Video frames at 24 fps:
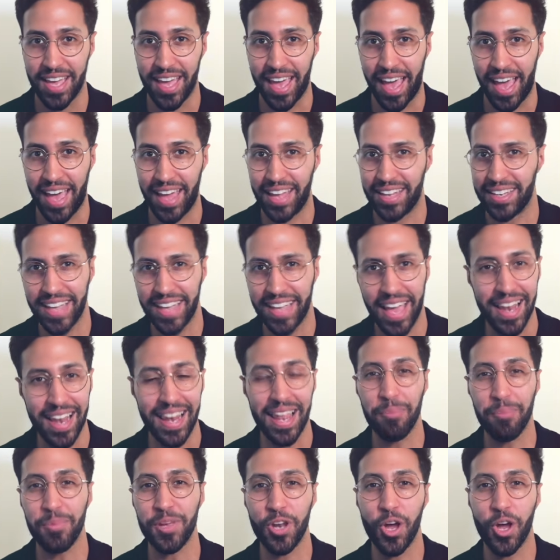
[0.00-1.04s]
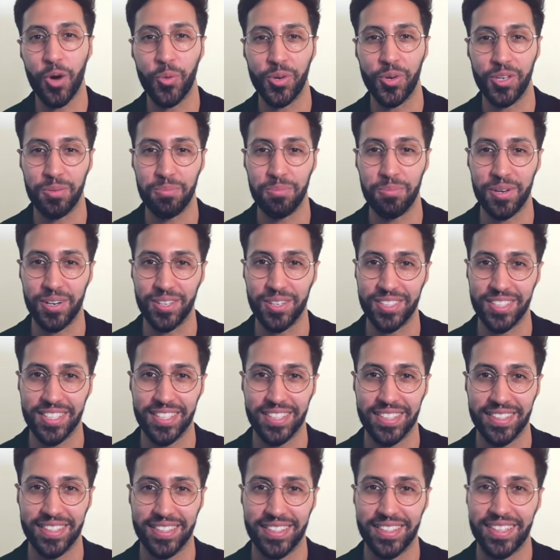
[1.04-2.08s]
And yeah, let me know what you build.
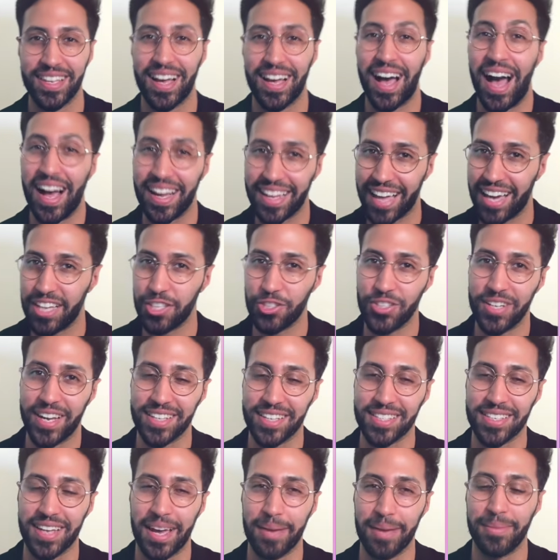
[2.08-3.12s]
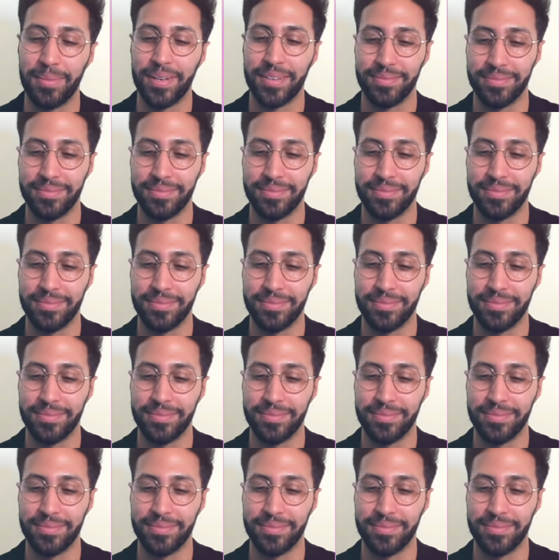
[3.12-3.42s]
Catch you next time.